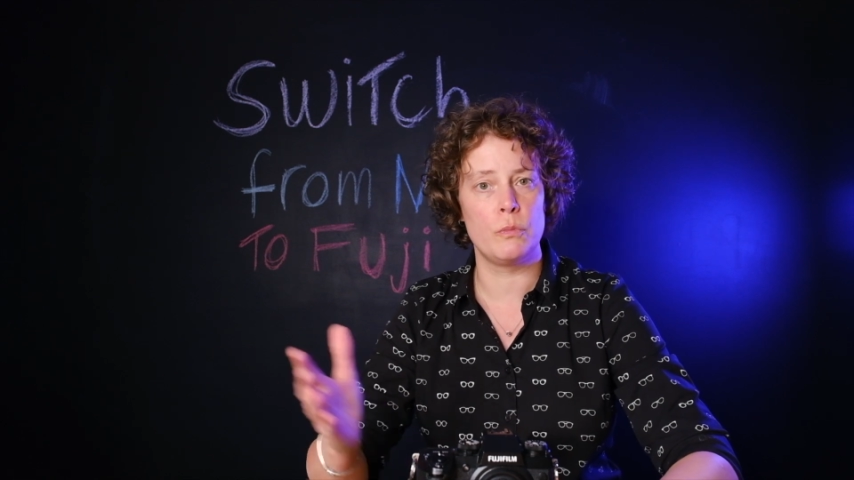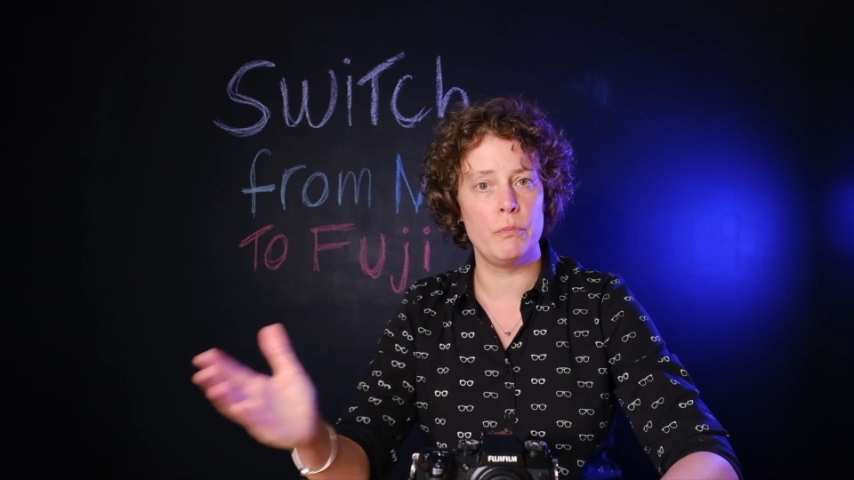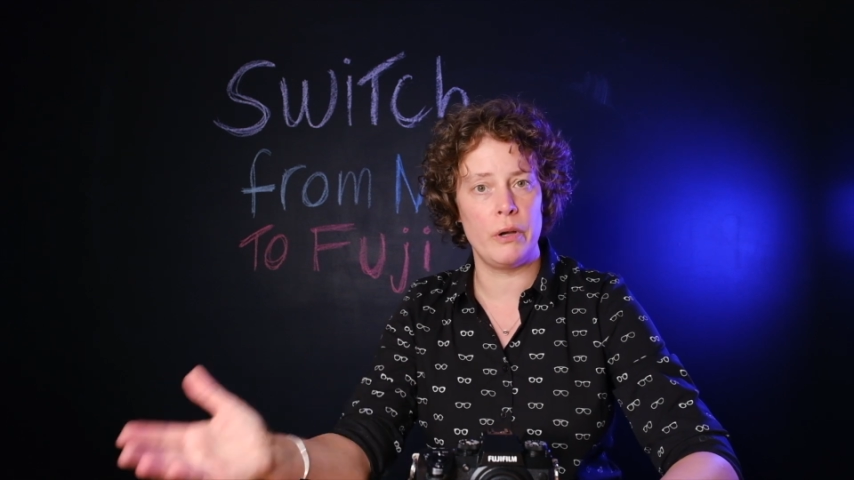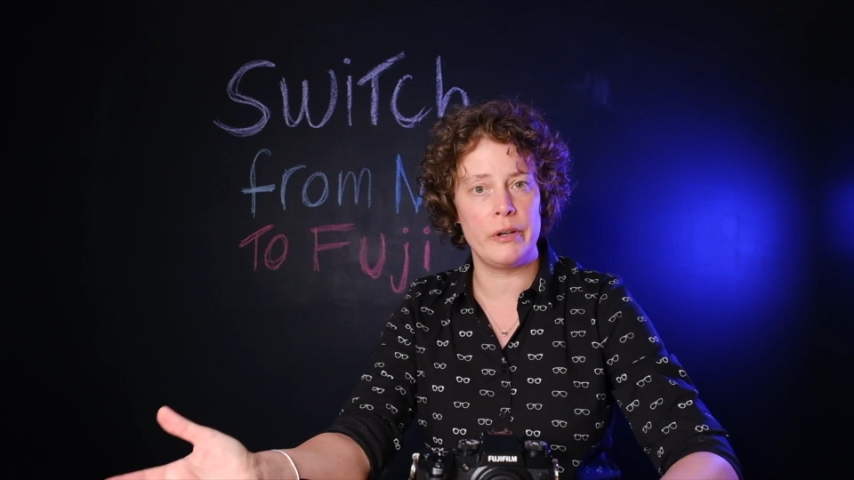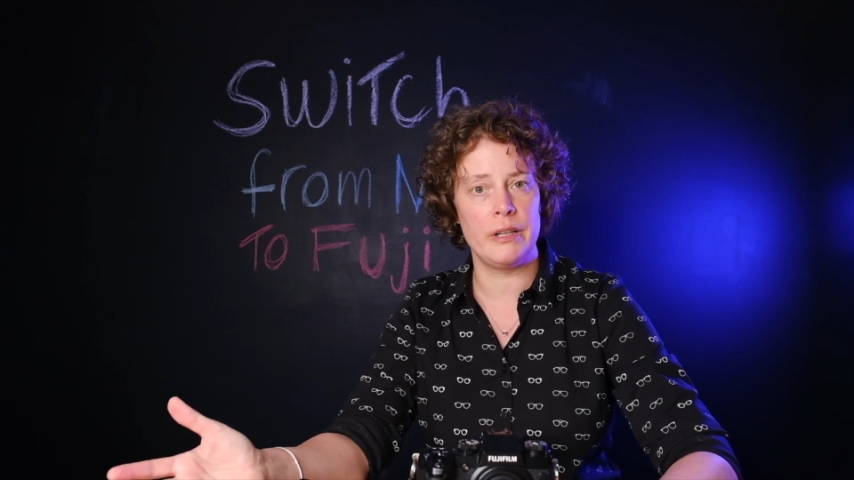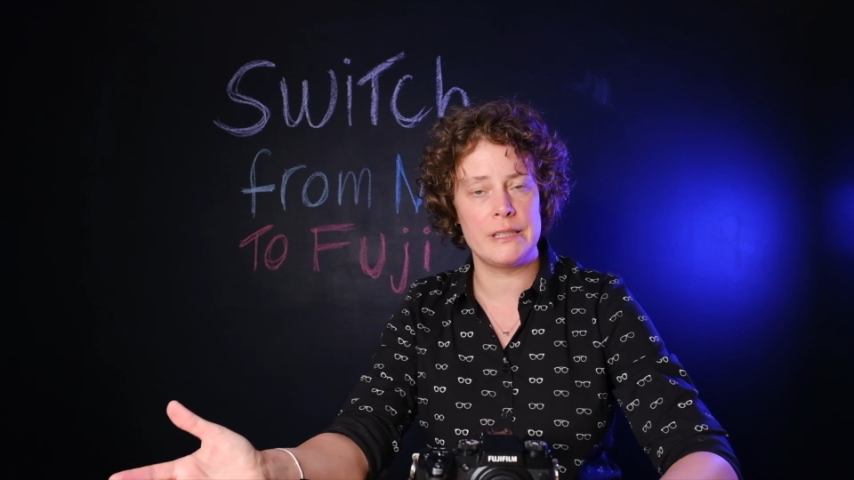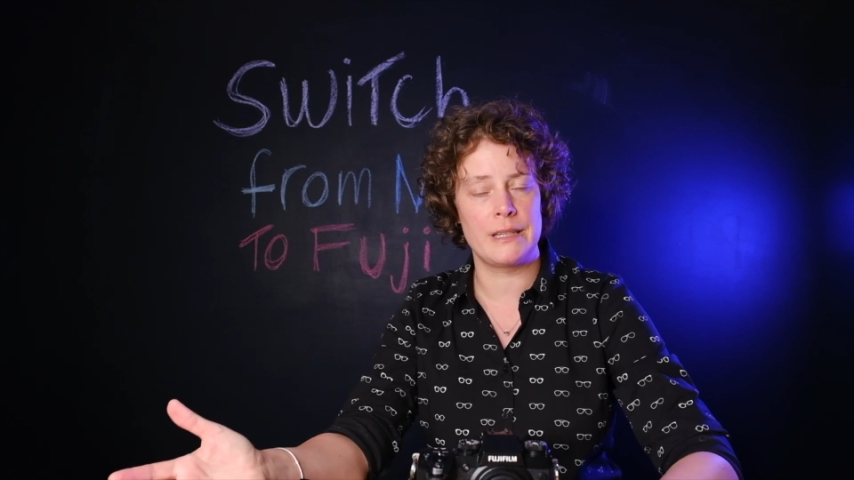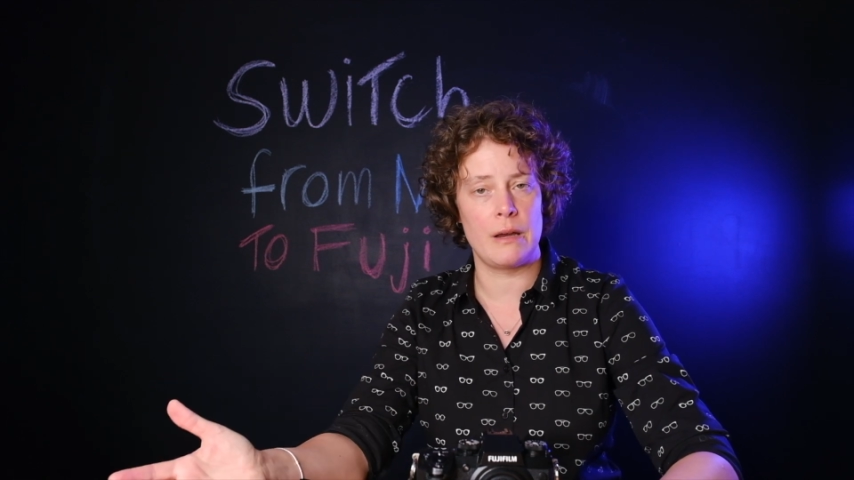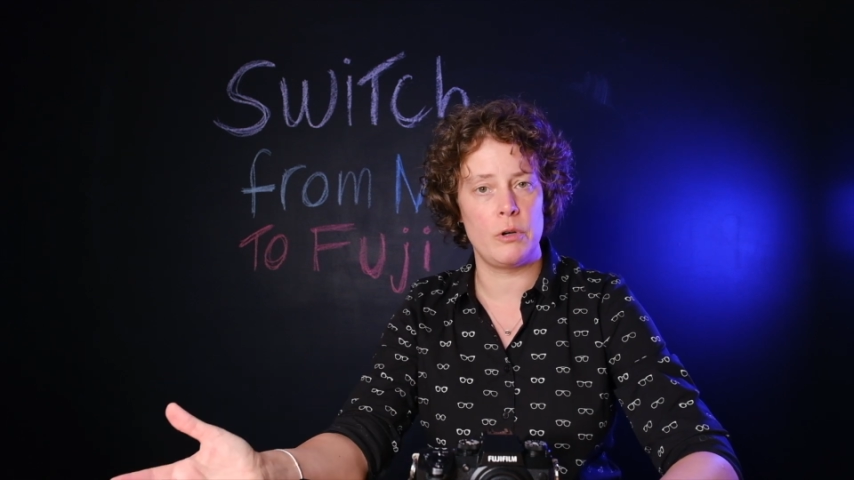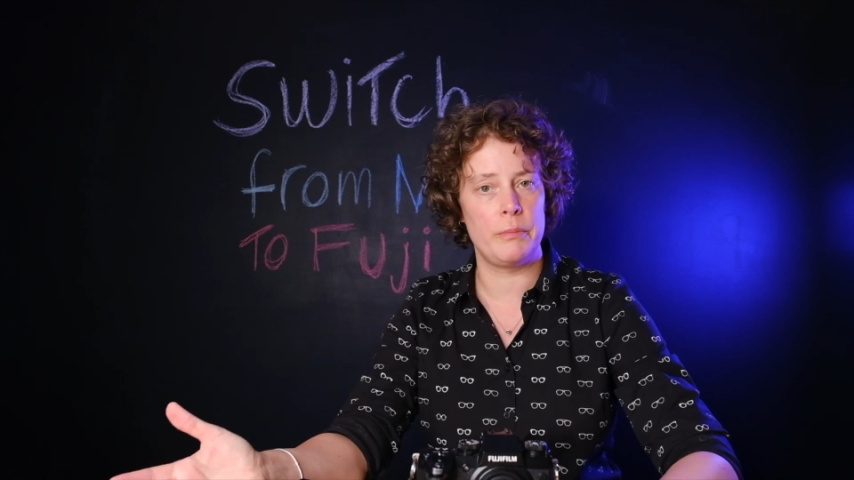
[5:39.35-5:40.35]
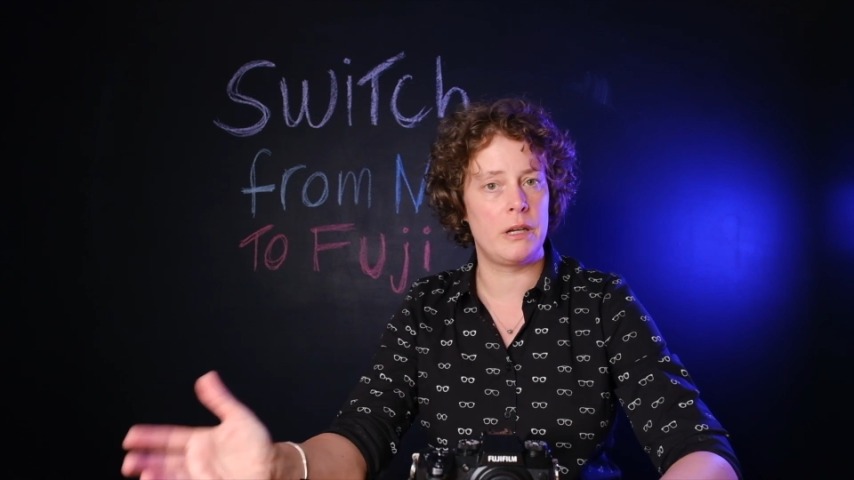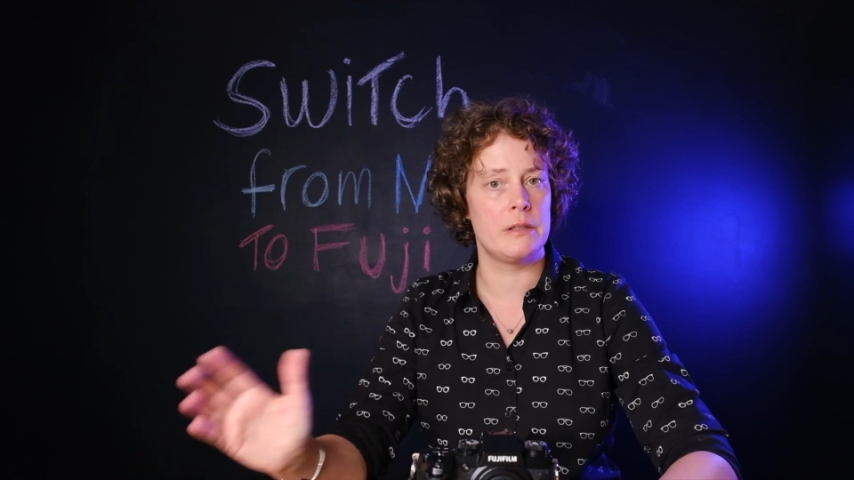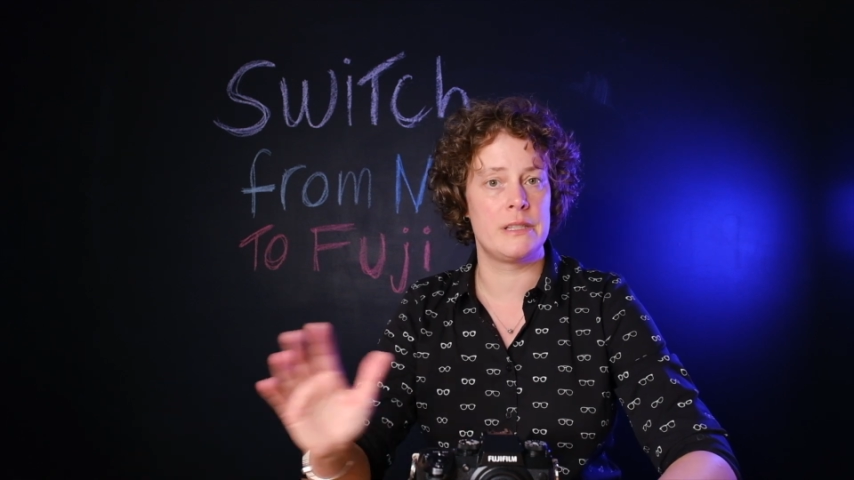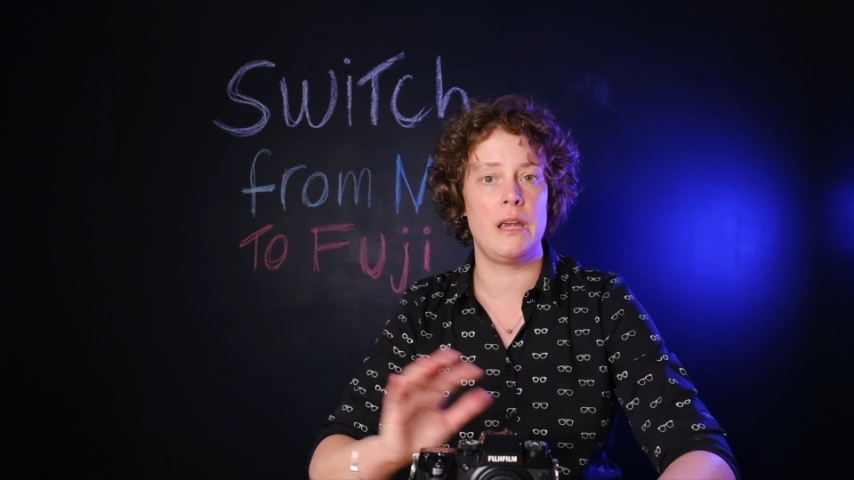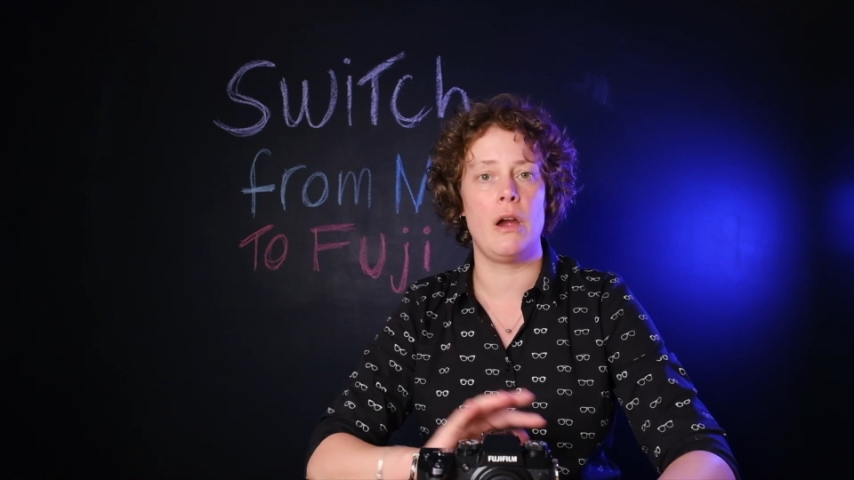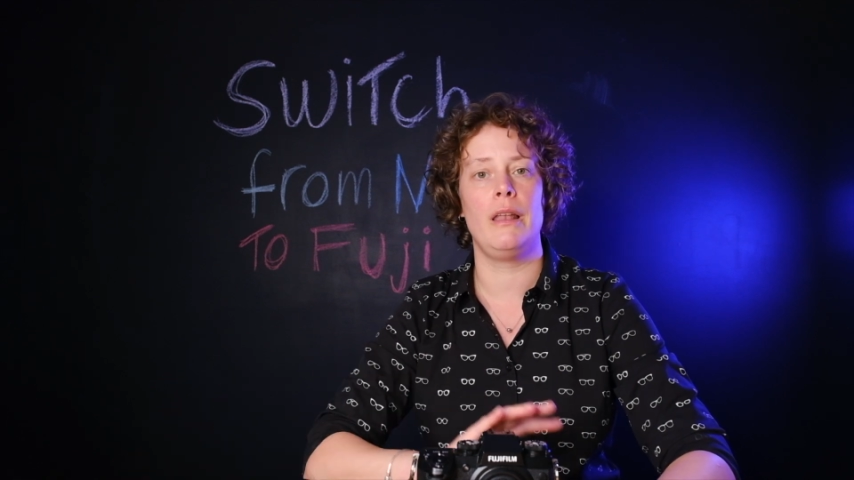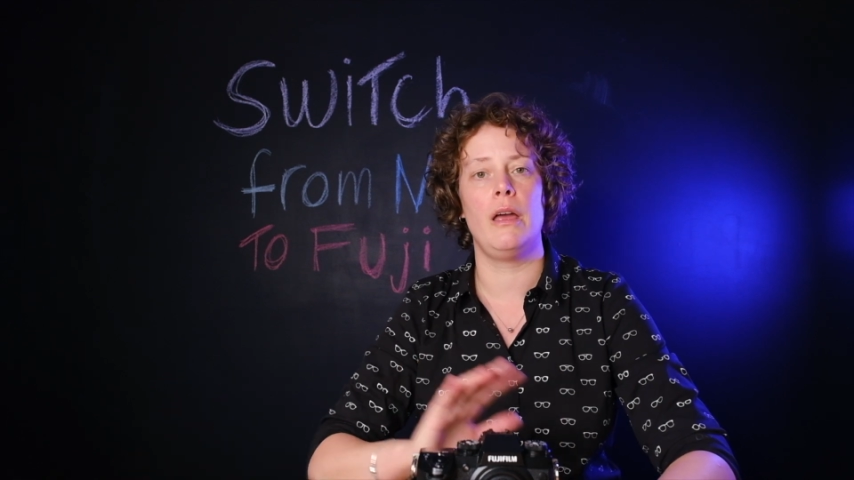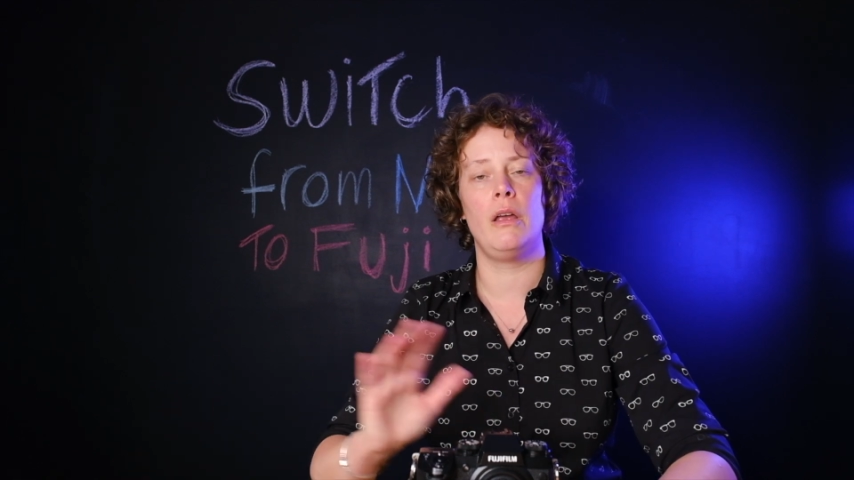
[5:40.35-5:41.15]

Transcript: mirrorless camera because they are